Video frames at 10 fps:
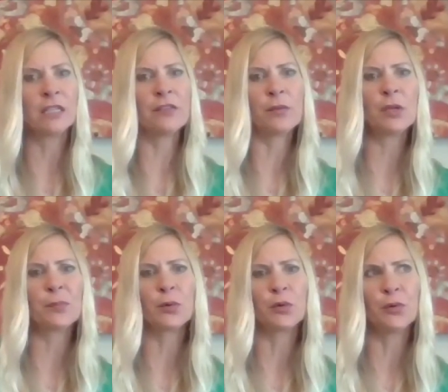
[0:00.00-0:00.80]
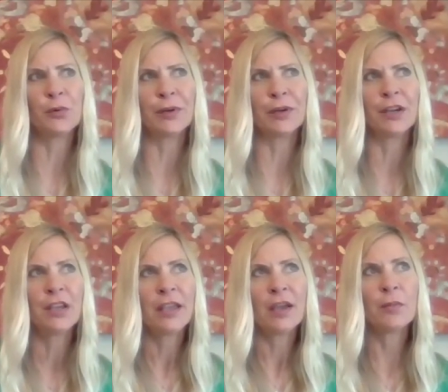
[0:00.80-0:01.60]
Even people who are,
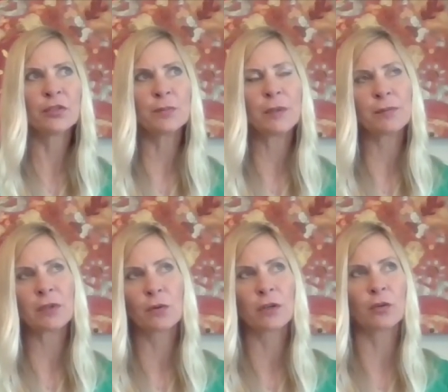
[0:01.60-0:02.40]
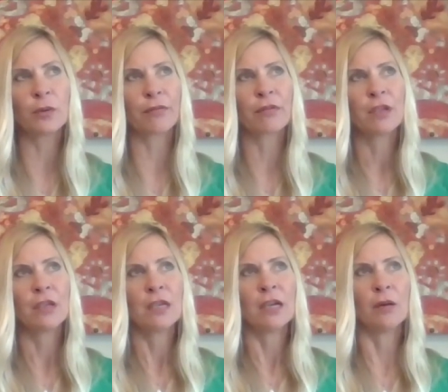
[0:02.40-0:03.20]
most of the people I work with
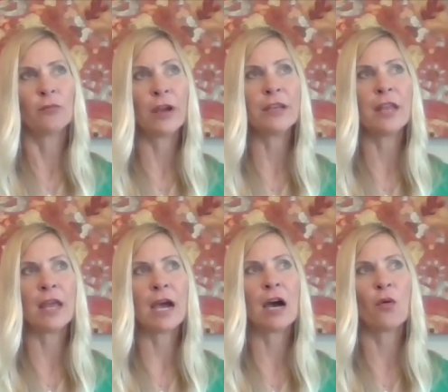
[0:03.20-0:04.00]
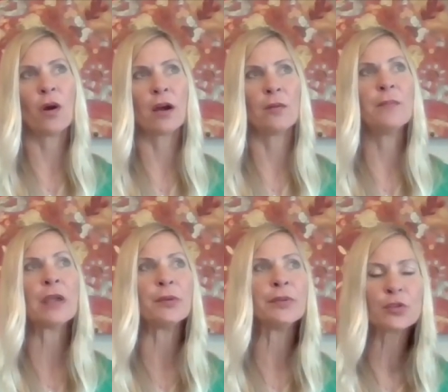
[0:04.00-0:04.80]
right now are
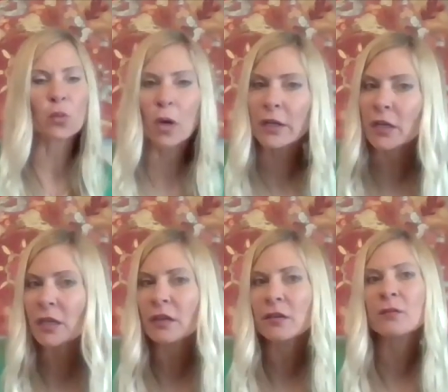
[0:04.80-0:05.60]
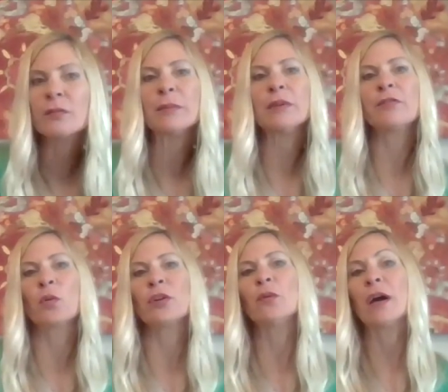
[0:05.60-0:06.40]
maybe 20, maybe
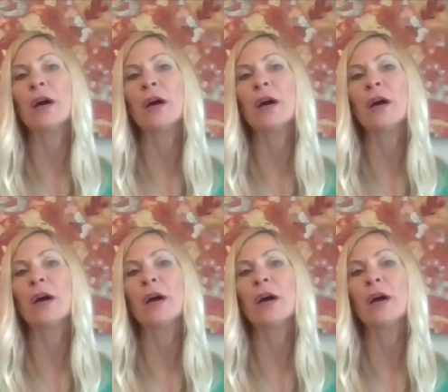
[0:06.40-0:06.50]
40